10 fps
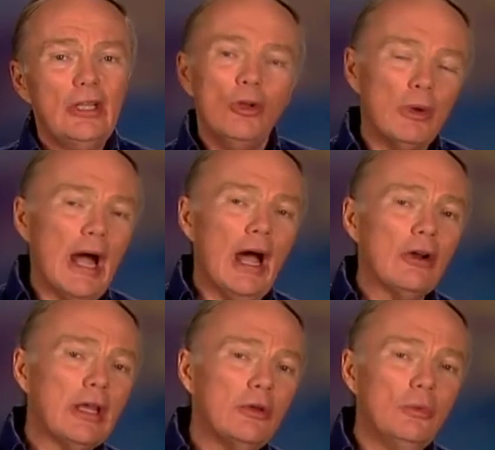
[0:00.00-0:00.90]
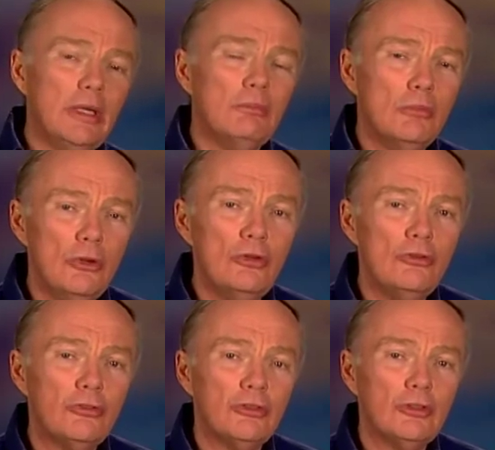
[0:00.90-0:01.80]
Well, how can we
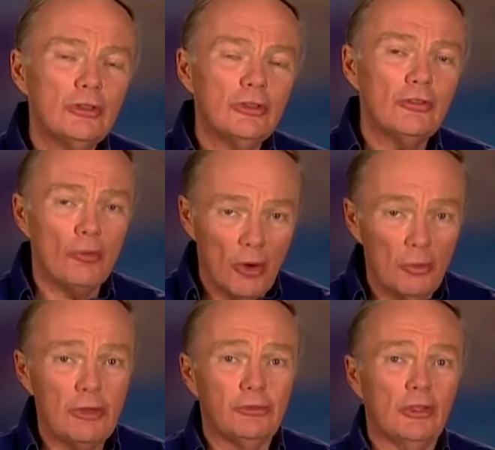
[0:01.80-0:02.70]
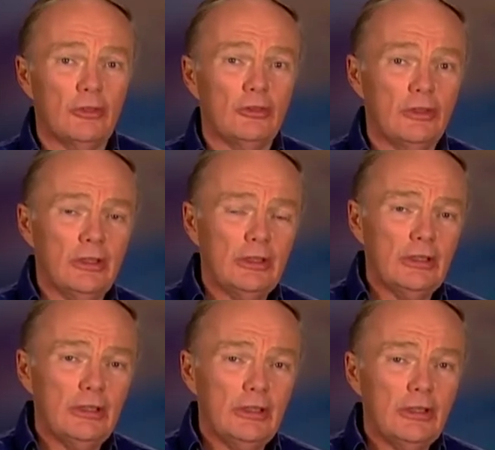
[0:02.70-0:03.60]
move from what we've learned
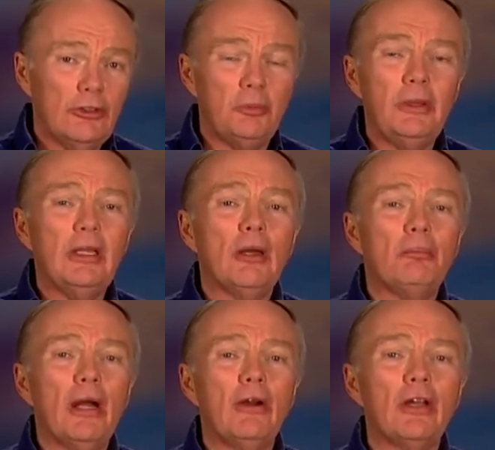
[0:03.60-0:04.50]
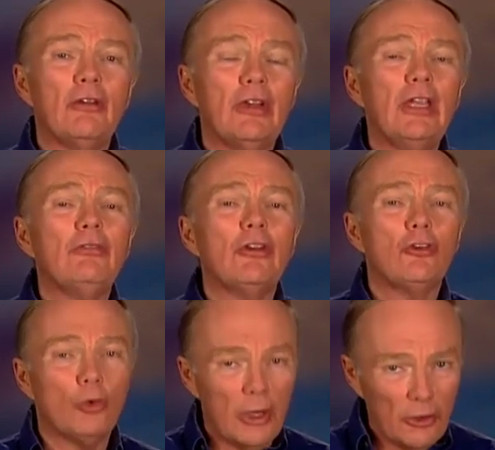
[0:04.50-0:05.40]
to being a part of an even
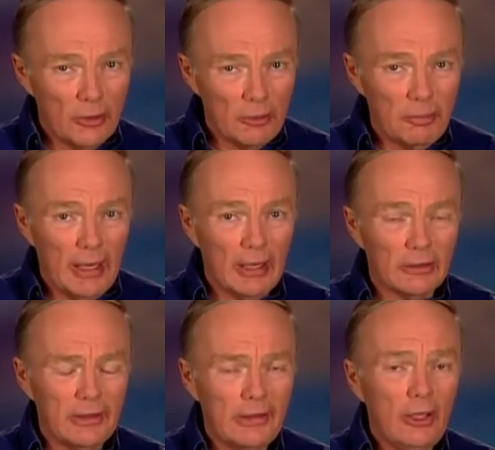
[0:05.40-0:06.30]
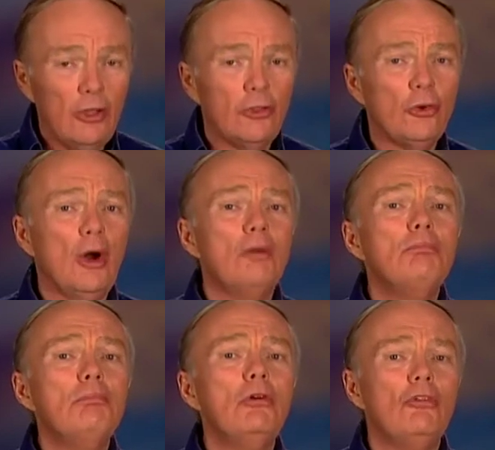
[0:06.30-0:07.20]
greater impact through a
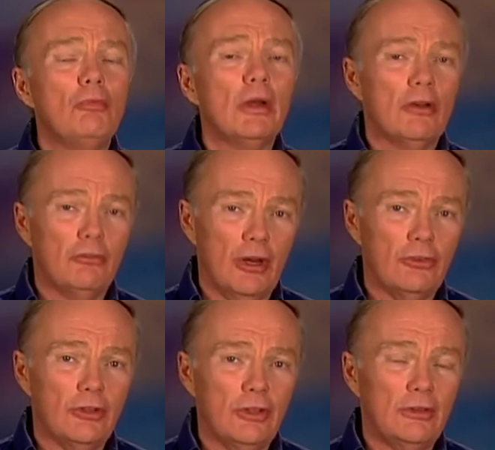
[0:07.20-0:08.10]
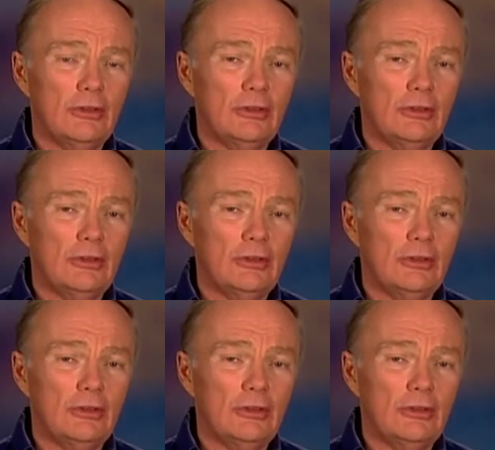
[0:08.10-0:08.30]
movement of rescue?